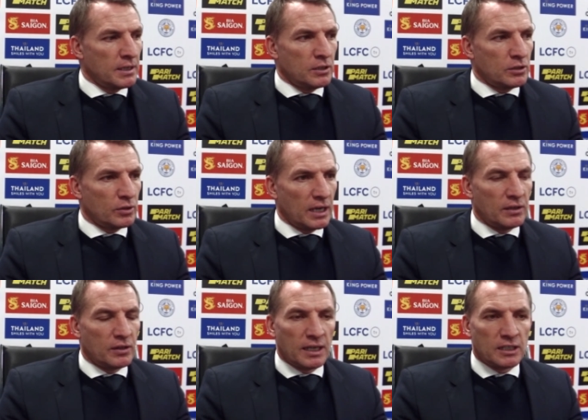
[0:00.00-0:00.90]
so yeah,
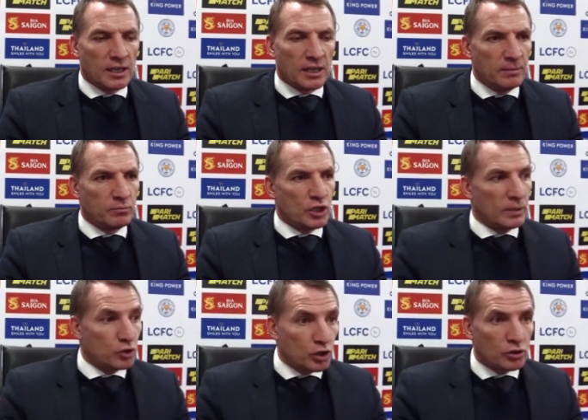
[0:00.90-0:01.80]
the likes of him,
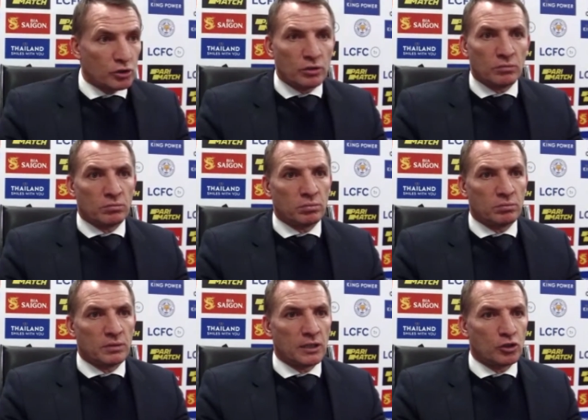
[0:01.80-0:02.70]
James Justin,
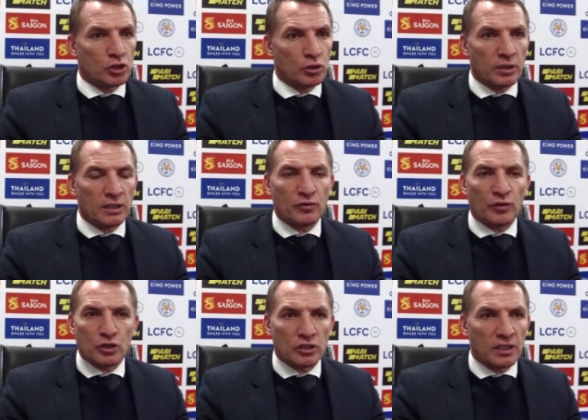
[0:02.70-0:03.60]
again, showing his
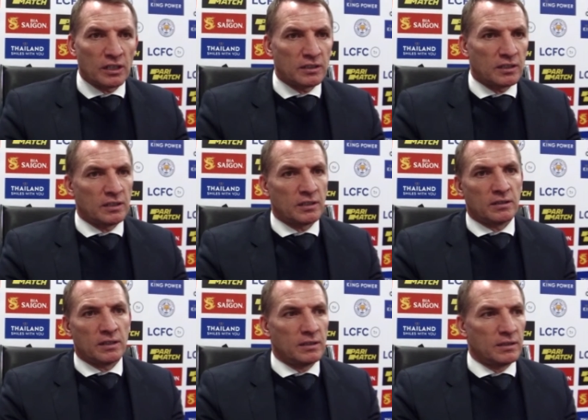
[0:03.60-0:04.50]
versatility
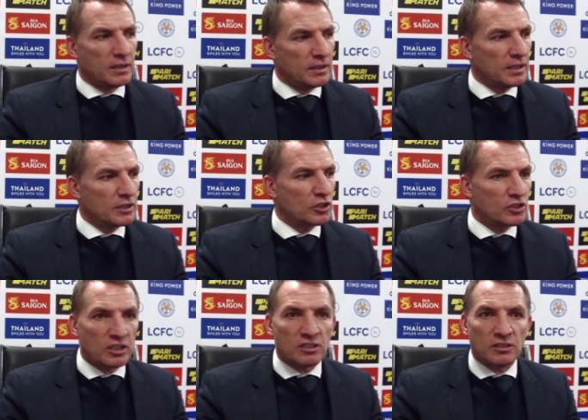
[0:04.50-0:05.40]
and, and his
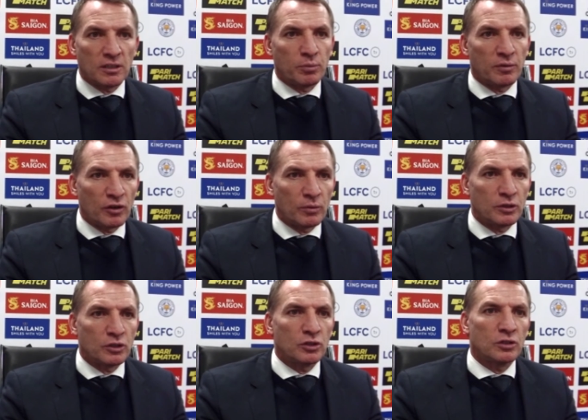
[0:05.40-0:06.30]
consistency in
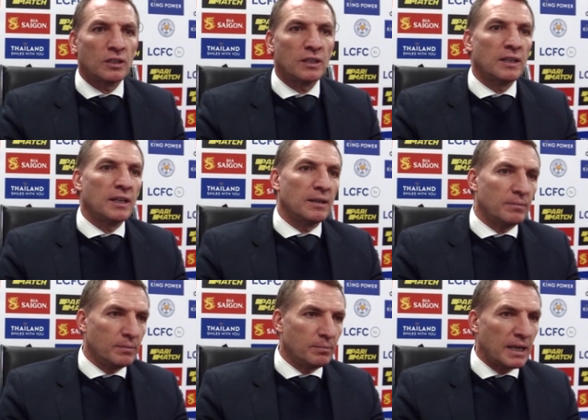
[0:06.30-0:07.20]
performance
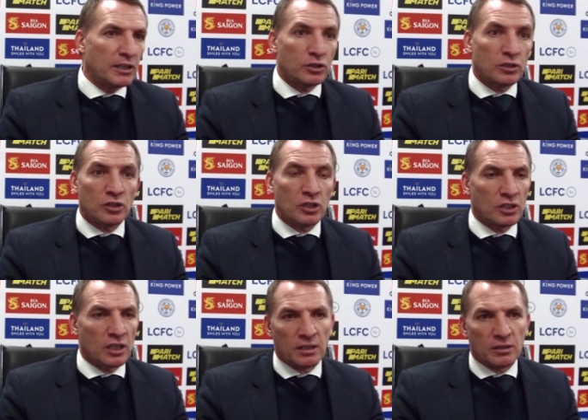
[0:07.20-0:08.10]
matters, as you
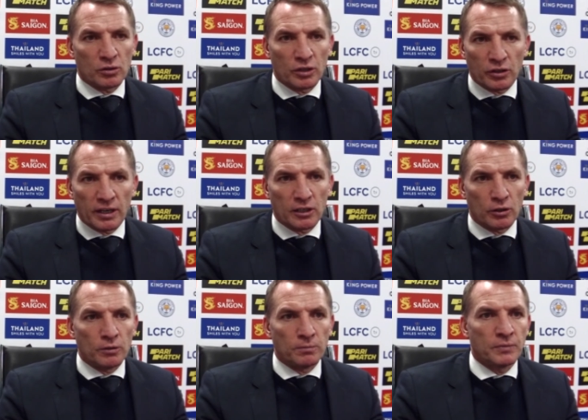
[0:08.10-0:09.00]
say. He's got a great
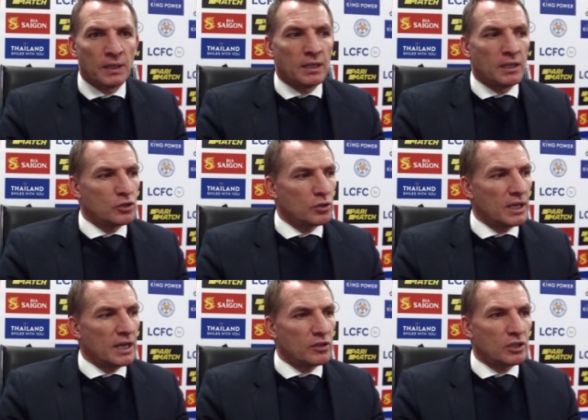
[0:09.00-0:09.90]
goal. So,
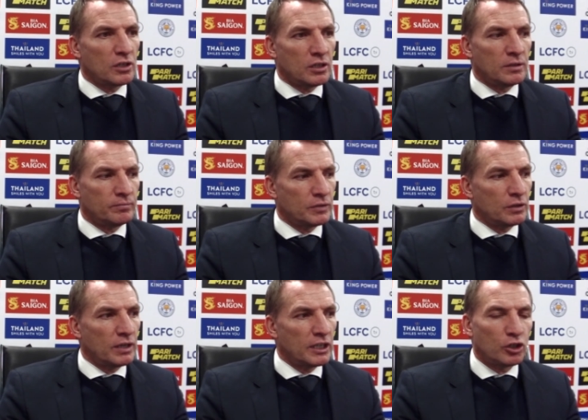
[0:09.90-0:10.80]
yeah, there's a lot of a
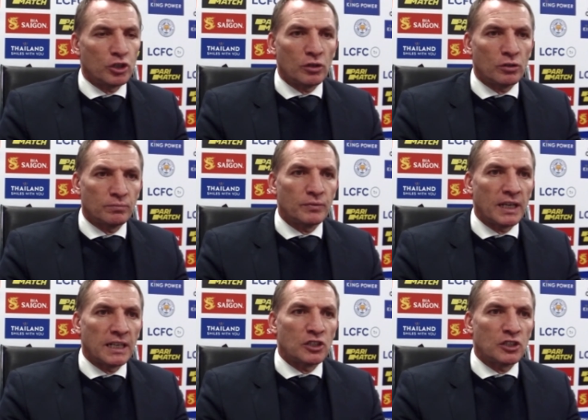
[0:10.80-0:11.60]
really good young English